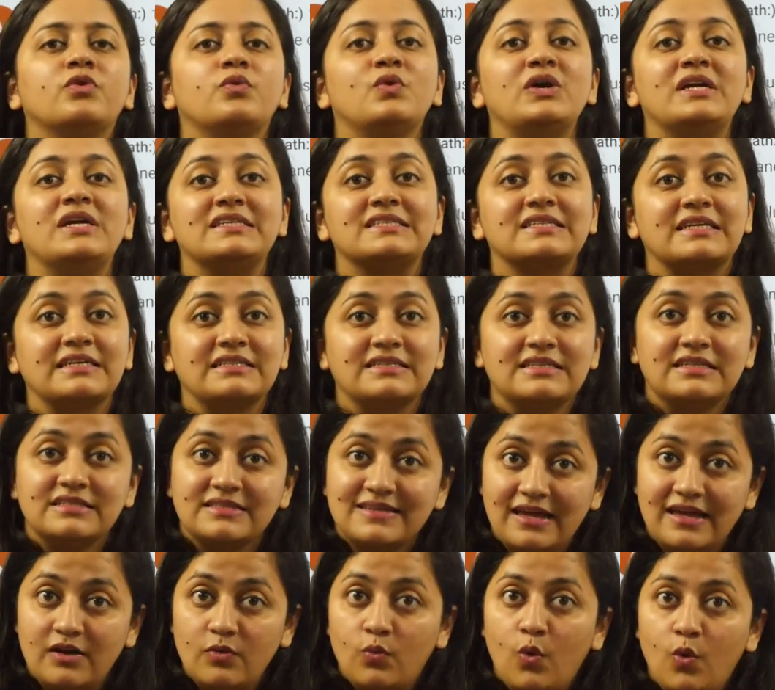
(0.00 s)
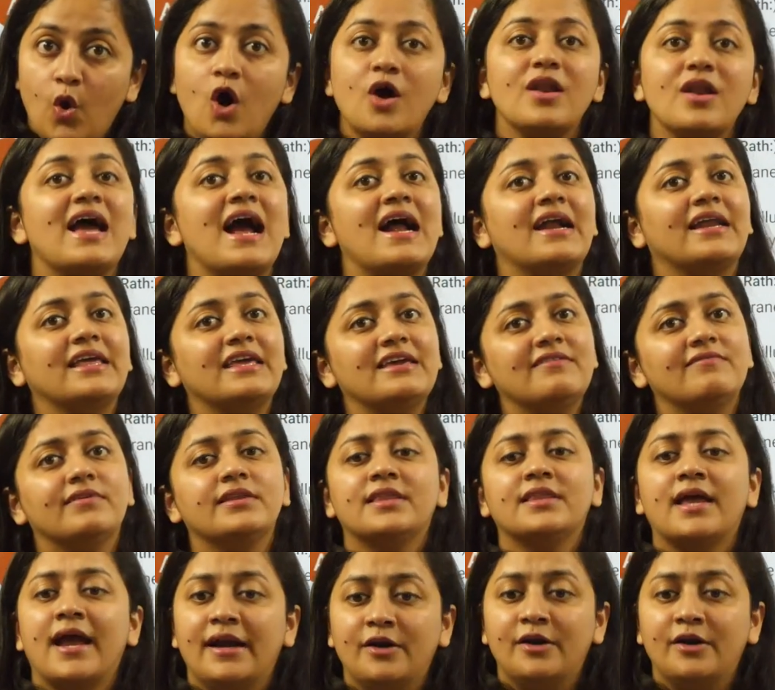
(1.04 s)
we will discuss the cell wall and even the